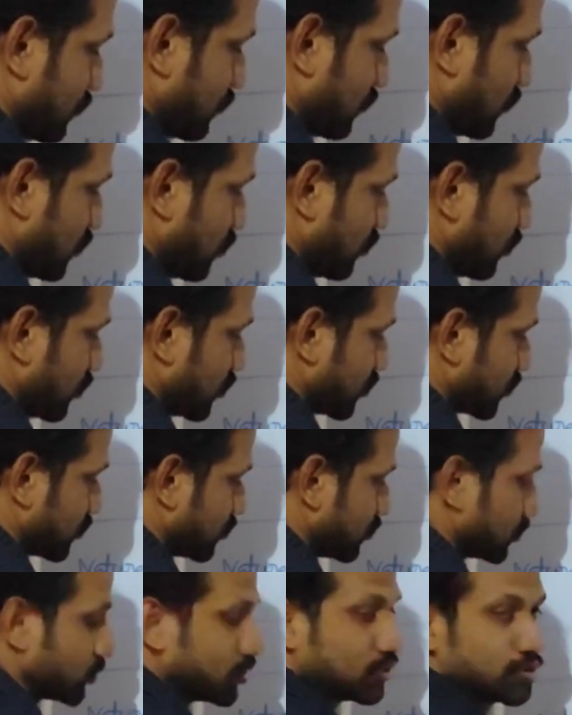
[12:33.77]
mu
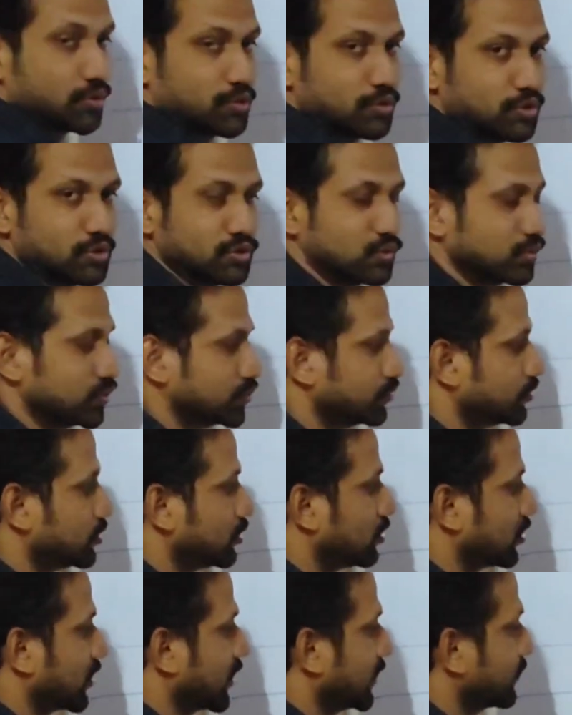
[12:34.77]
into u.
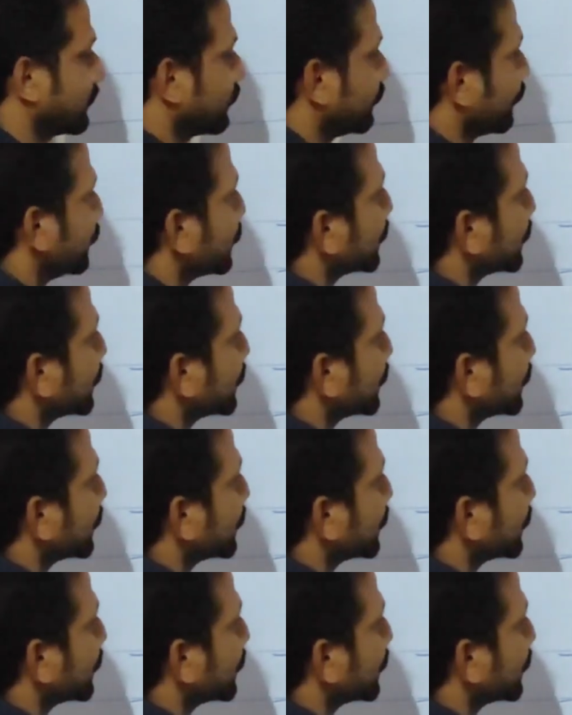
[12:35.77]
Okay,